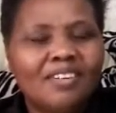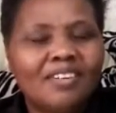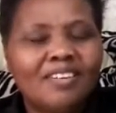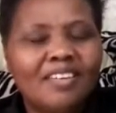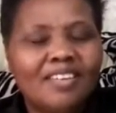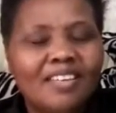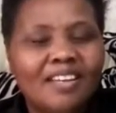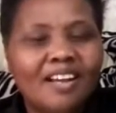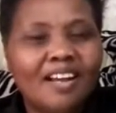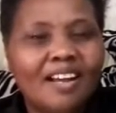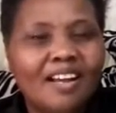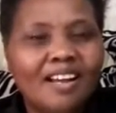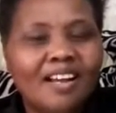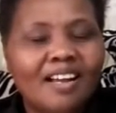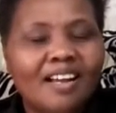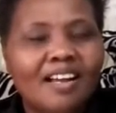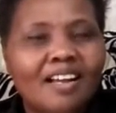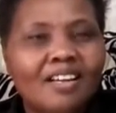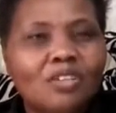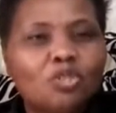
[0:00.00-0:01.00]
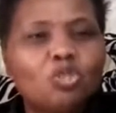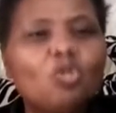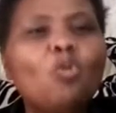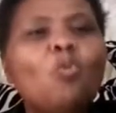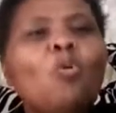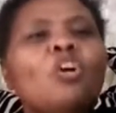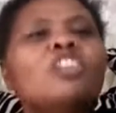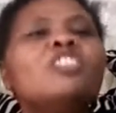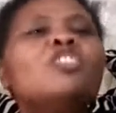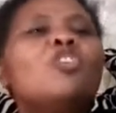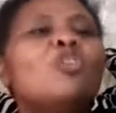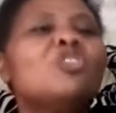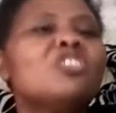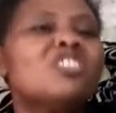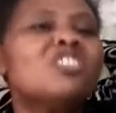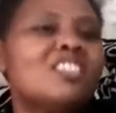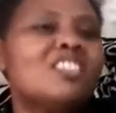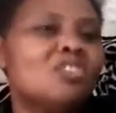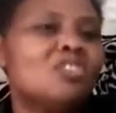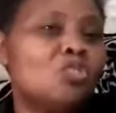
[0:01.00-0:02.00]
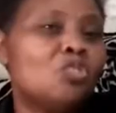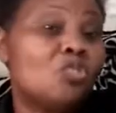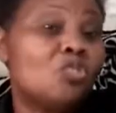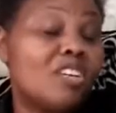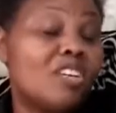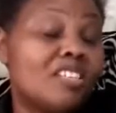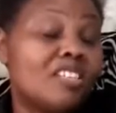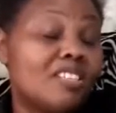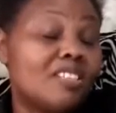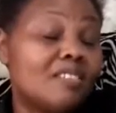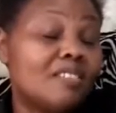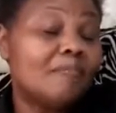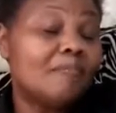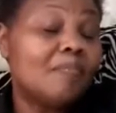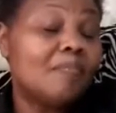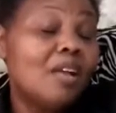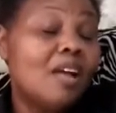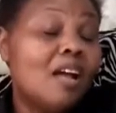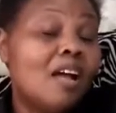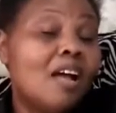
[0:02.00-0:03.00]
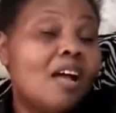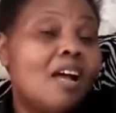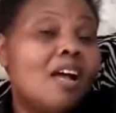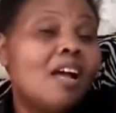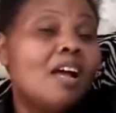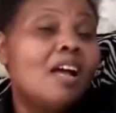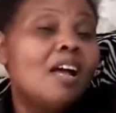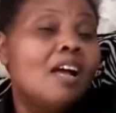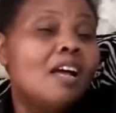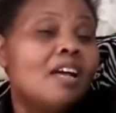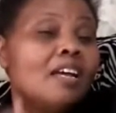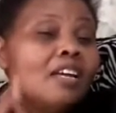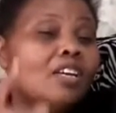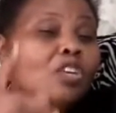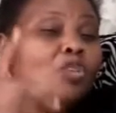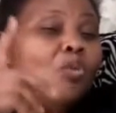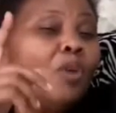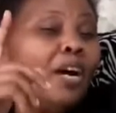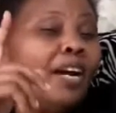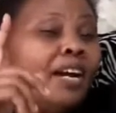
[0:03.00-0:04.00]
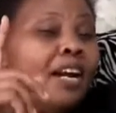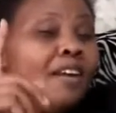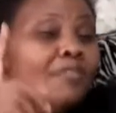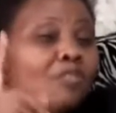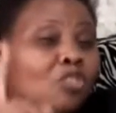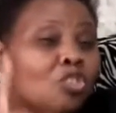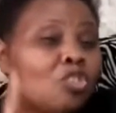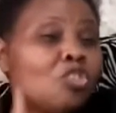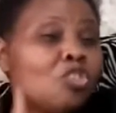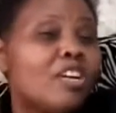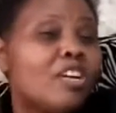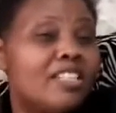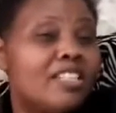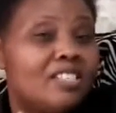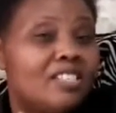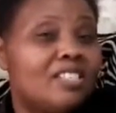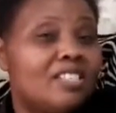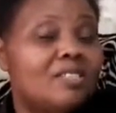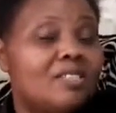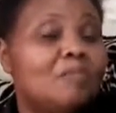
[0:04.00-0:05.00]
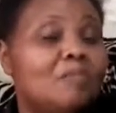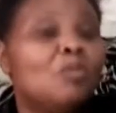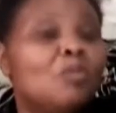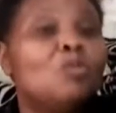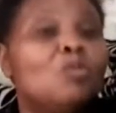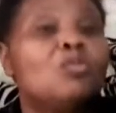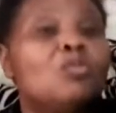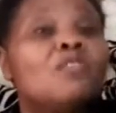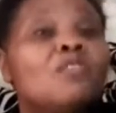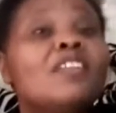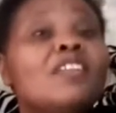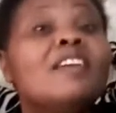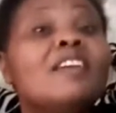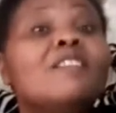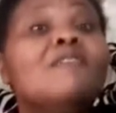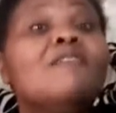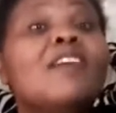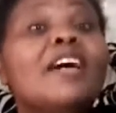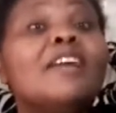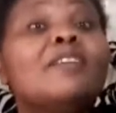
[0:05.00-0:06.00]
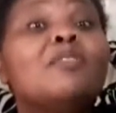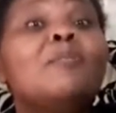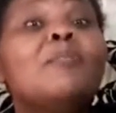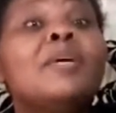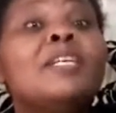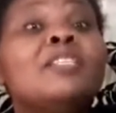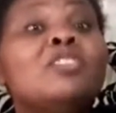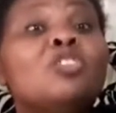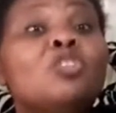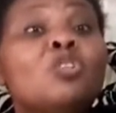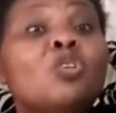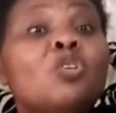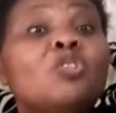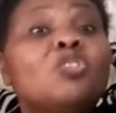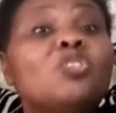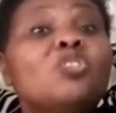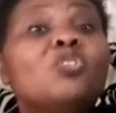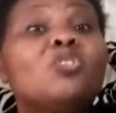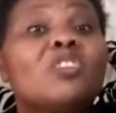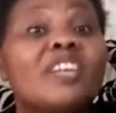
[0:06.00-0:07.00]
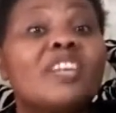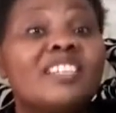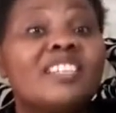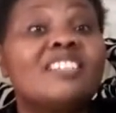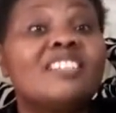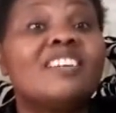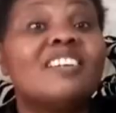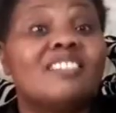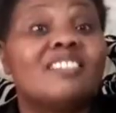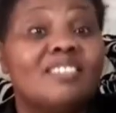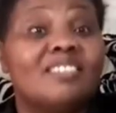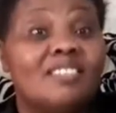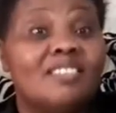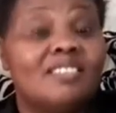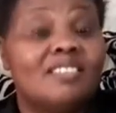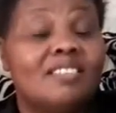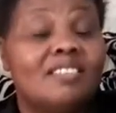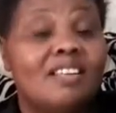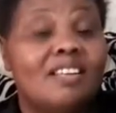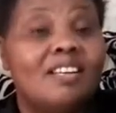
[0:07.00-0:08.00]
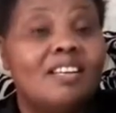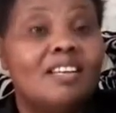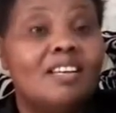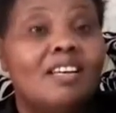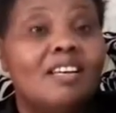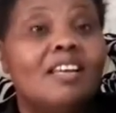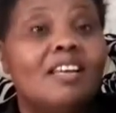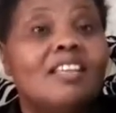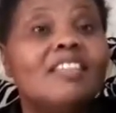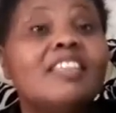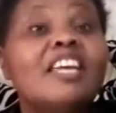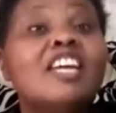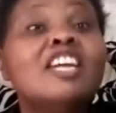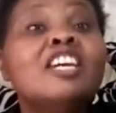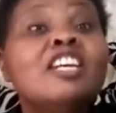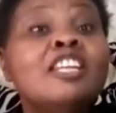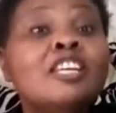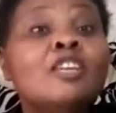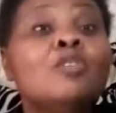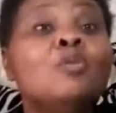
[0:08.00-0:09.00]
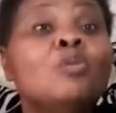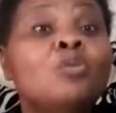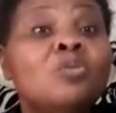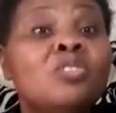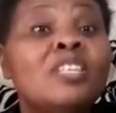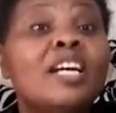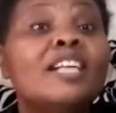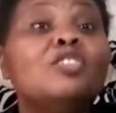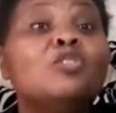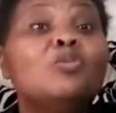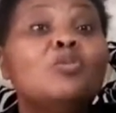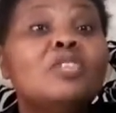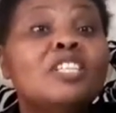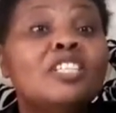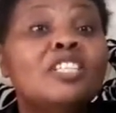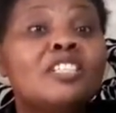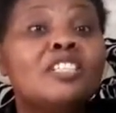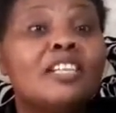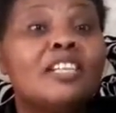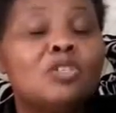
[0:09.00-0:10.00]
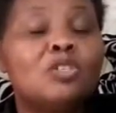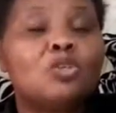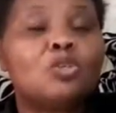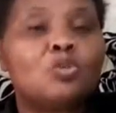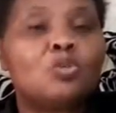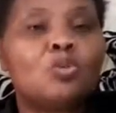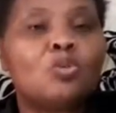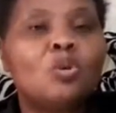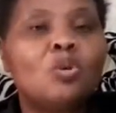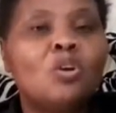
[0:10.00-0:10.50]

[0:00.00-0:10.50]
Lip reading: Yeah? So what causes stress? You can have stress because of the environmental stressors. The news that you listen to.